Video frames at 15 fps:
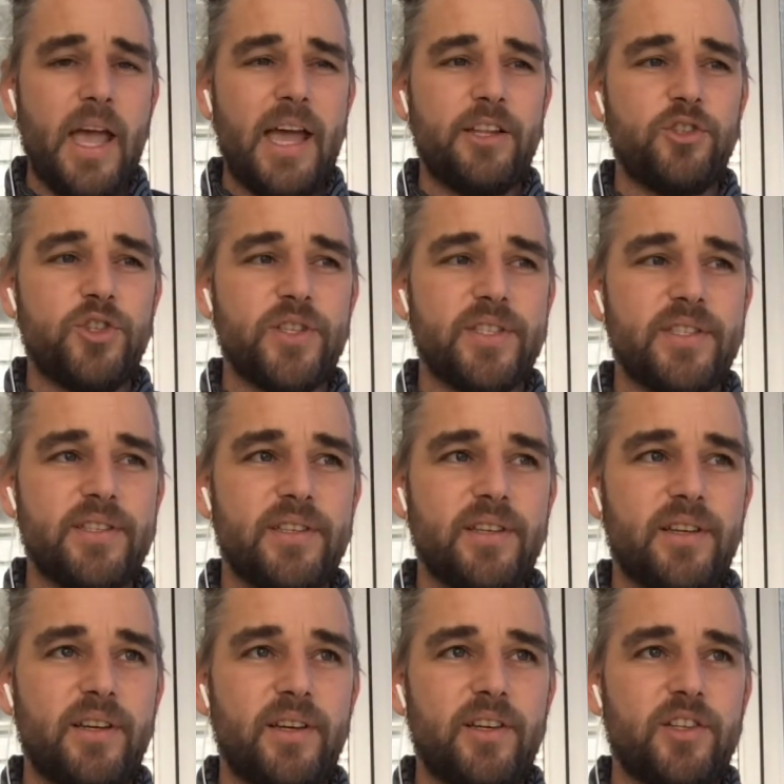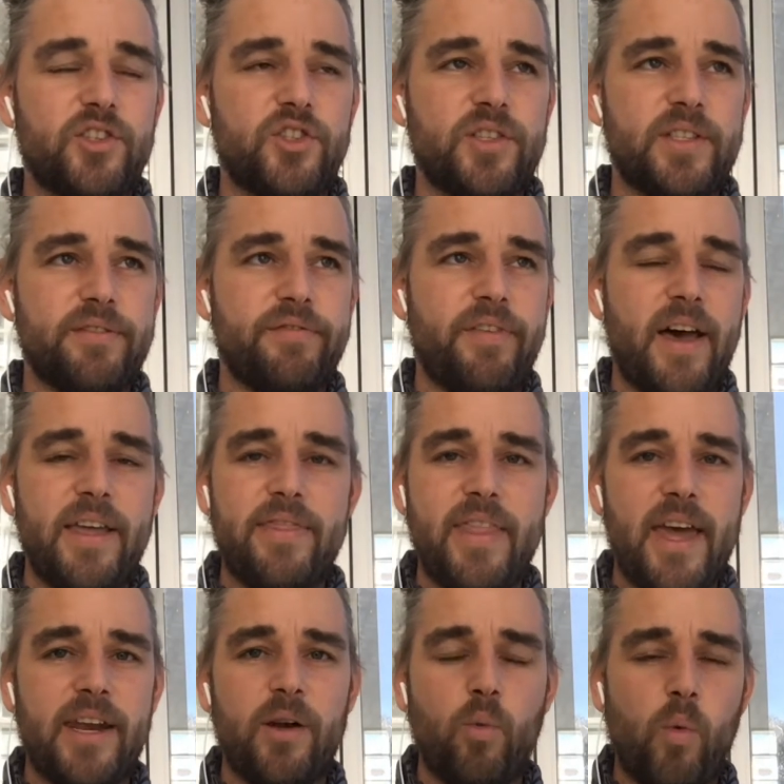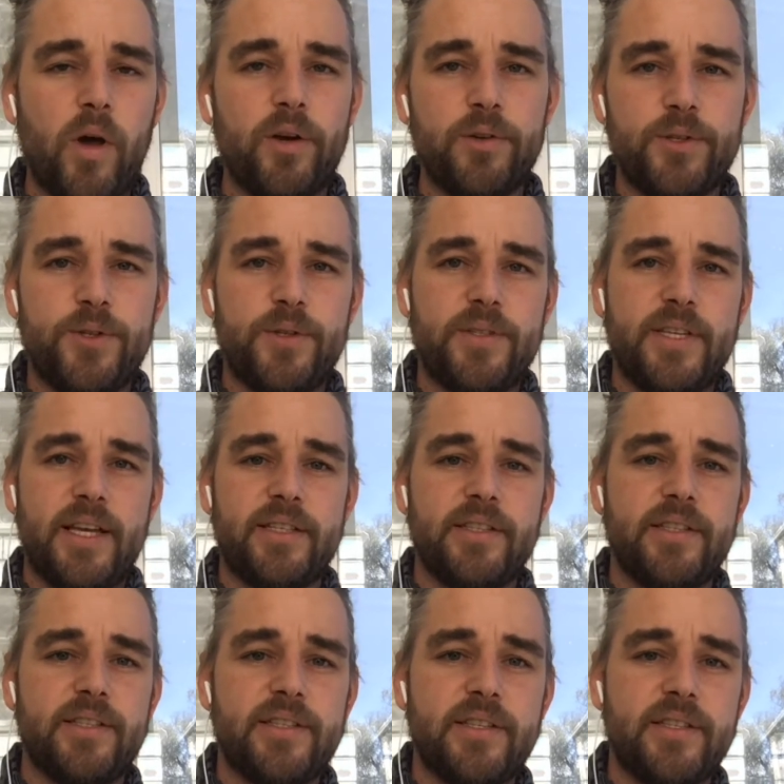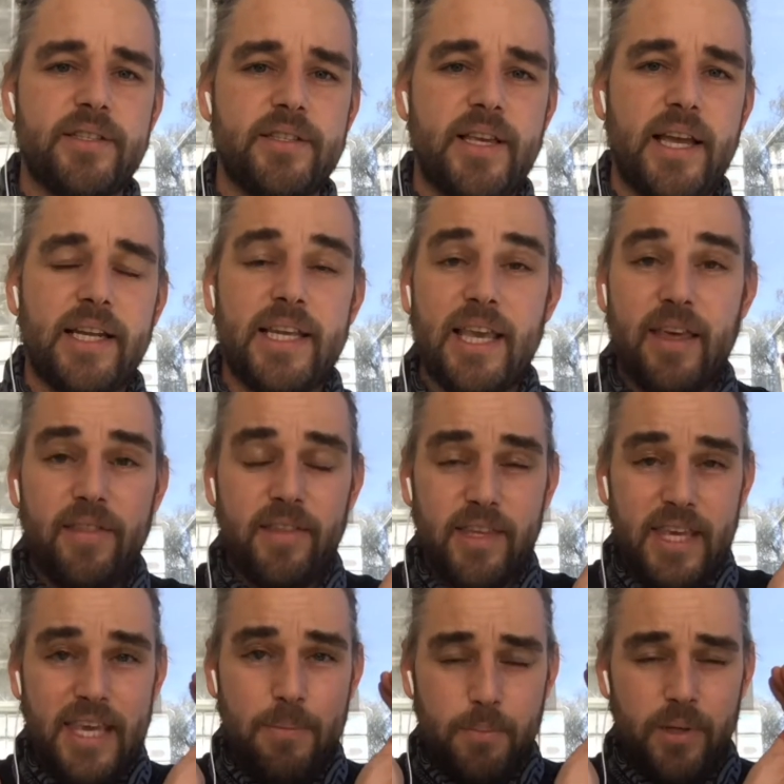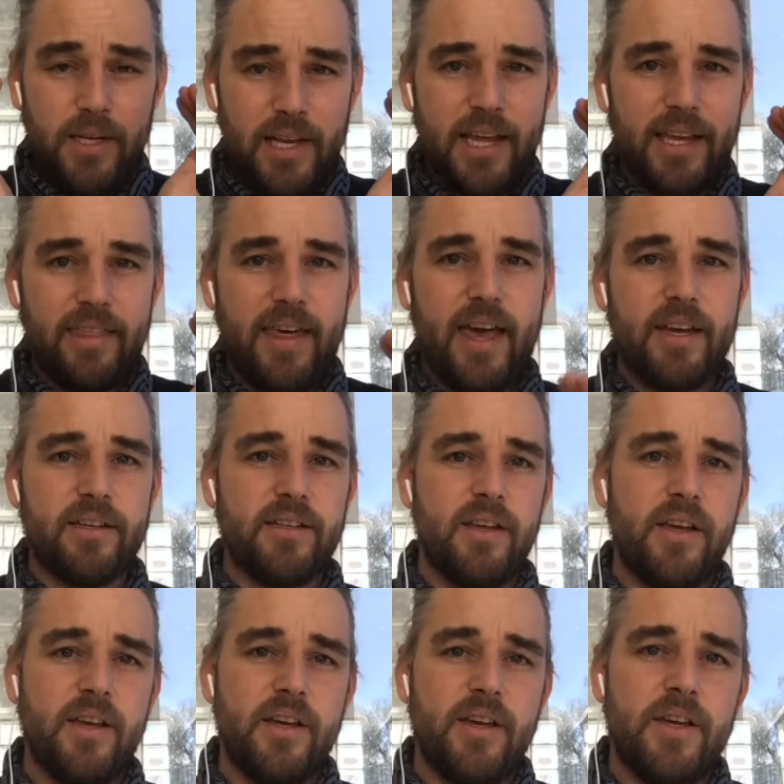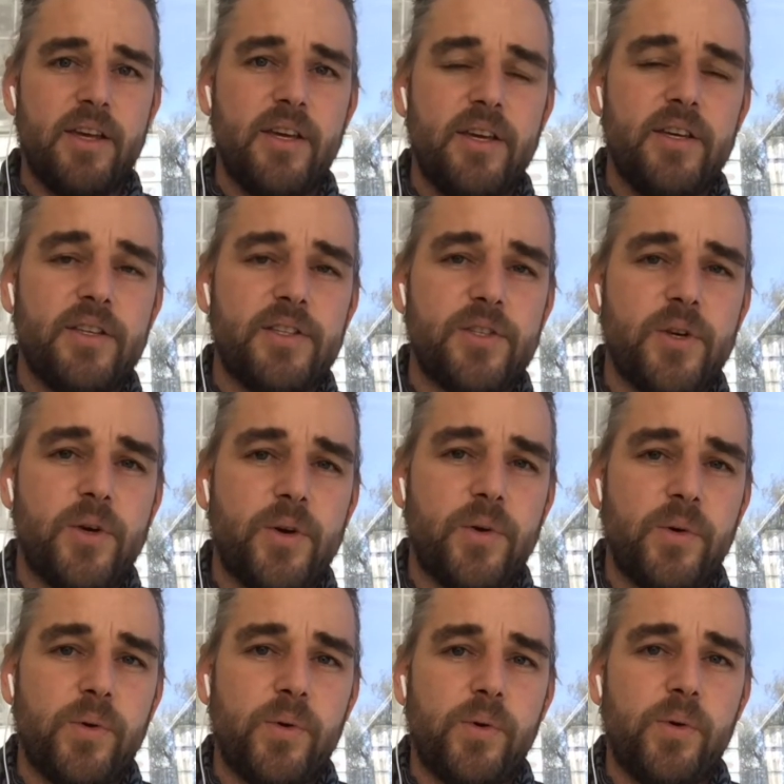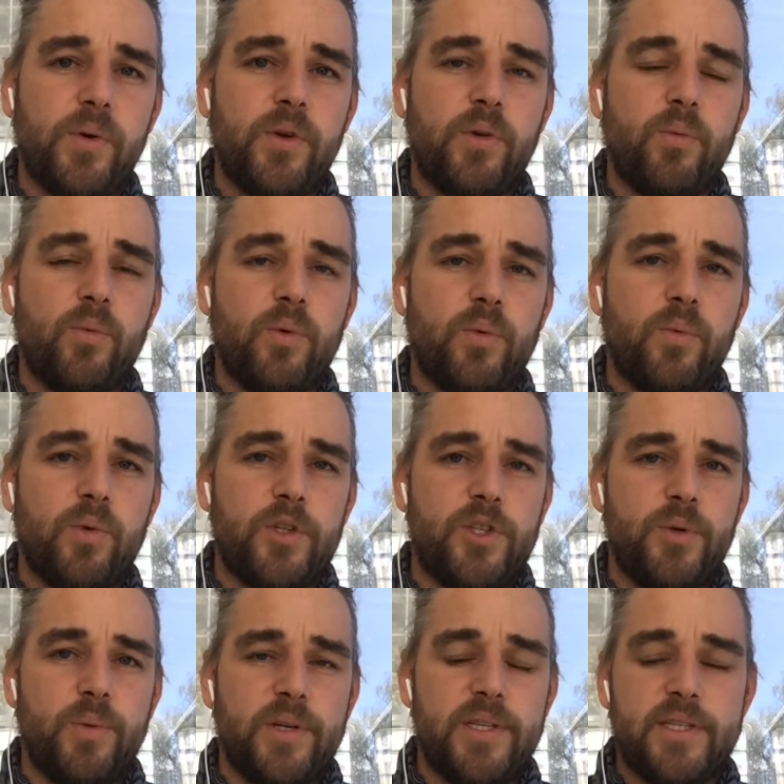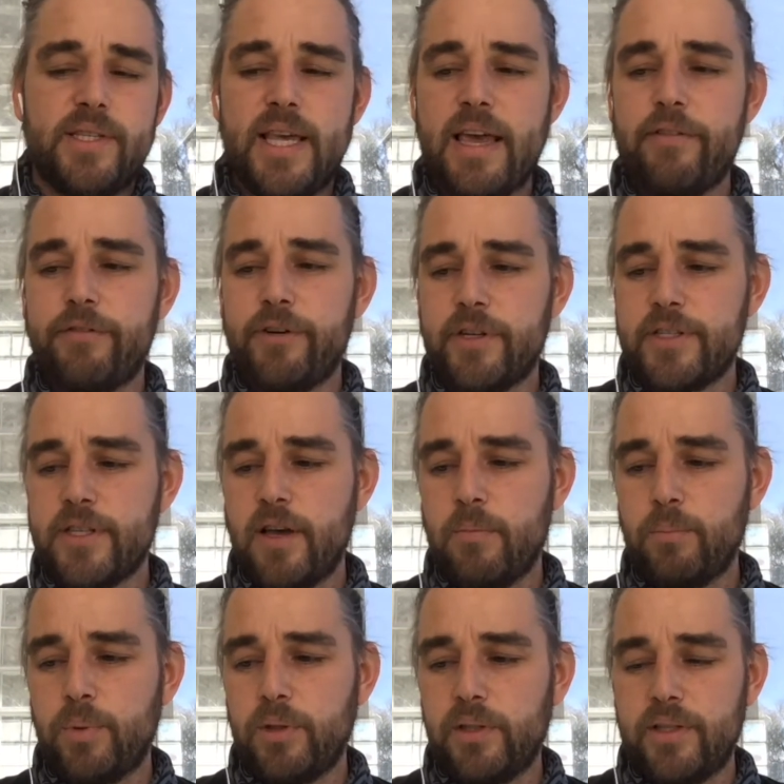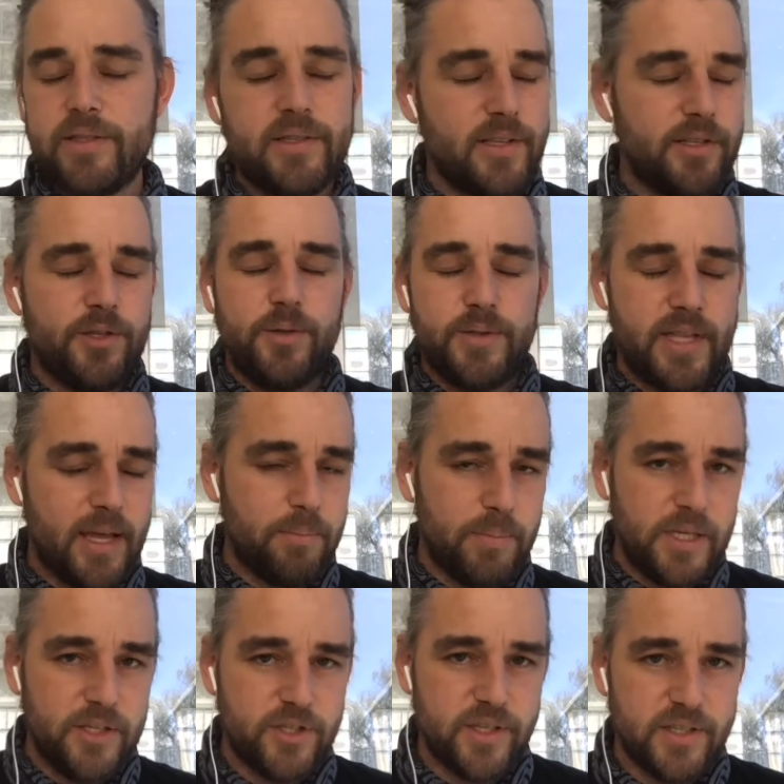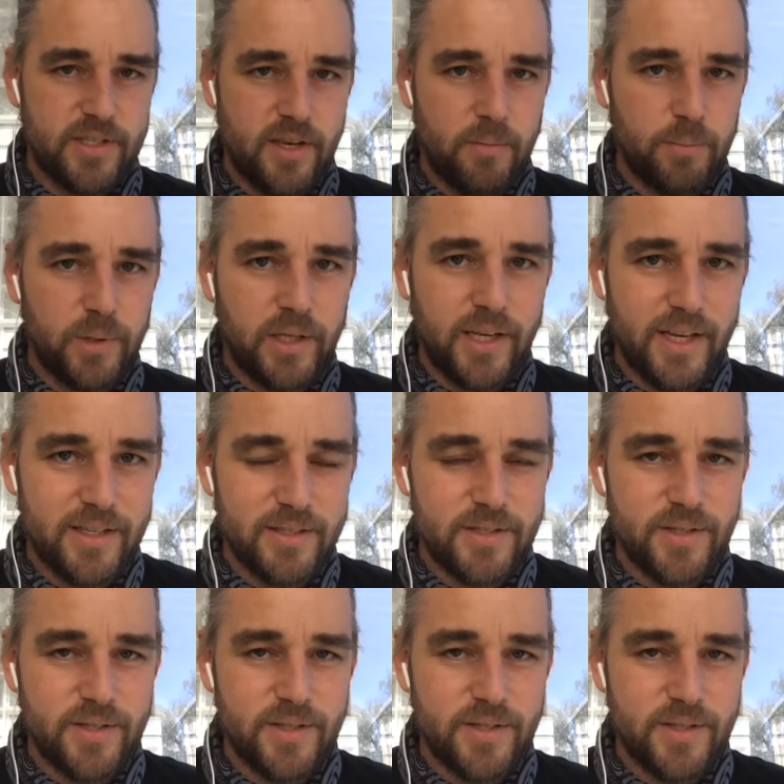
And just define that in one or two sentences and keep it like that. So what you want to say, for example, is, let's use that beach example again.